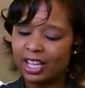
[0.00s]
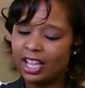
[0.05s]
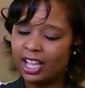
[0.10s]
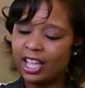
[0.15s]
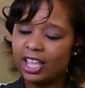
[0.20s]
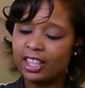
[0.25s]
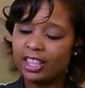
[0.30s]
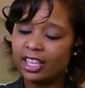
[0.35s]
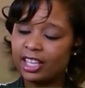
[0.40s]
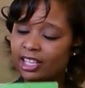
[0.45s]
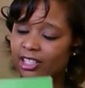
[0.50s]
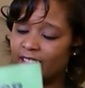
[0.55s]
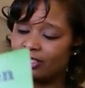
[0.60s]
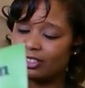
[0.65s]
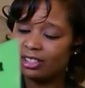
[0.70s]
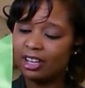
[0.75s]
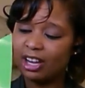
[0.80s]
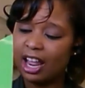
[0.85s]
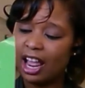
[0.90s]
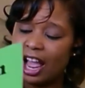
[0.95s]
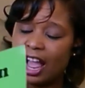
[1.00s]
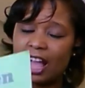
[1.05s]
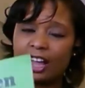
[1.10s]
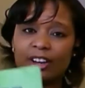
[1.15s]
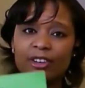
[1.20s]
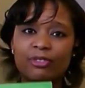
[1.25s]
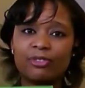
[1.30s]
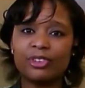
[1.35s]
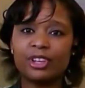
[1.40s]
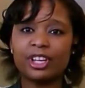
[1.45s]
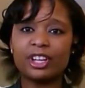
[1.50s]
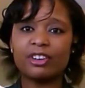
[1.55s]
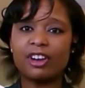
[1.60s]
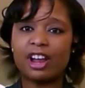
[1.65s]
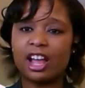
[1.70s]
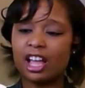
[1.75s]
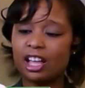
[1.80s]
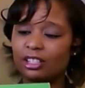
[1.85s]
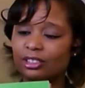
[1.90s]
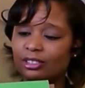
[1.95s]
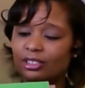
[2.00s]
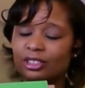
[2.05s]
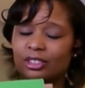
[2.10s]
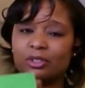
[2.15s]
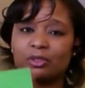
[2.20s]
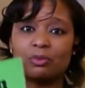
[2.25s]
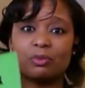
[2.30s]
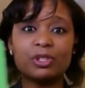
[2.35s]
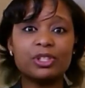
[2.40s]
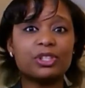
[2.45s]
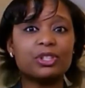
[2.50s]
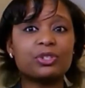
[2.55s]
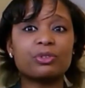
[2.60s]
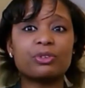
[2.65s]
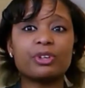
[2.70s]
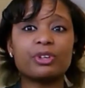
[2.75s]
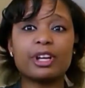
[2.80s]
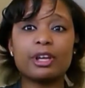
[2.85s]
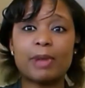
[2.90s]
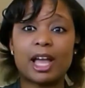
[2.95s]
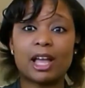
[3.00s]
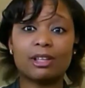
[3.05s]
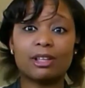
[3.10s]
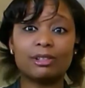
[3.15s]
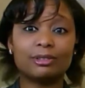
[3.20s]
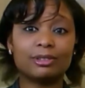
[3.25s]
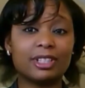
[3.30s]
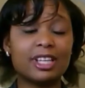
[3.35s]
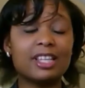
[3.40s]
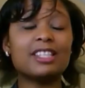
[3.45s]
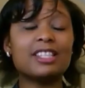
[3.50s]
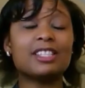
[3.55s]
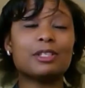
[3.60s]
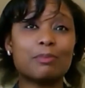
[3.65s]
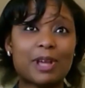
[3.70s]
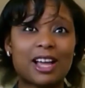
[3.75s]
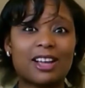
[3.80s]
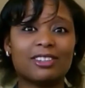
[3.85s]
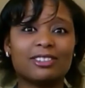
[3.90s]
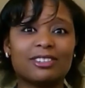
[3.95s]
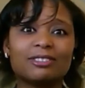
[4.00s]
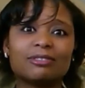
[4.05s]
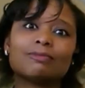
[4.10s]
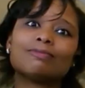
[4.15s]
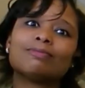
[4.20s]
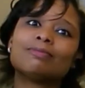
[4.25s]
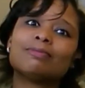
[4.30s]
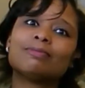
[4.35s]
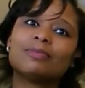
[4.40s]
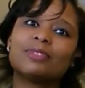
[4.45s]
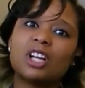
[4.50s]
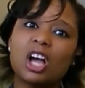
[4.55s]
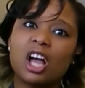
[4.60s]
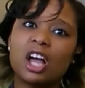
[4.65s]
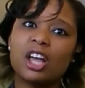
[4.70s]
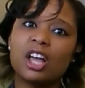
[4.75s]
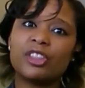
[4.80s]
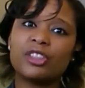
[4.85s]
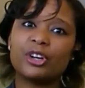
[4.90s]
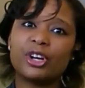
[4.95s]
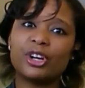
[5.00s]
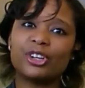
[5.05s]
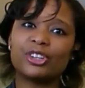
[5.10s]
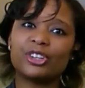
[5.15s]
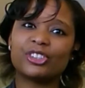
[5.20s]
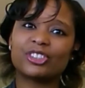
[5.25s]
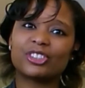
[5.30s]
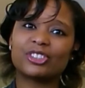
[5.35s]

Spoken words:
and then how to figure out what the story is about on their own.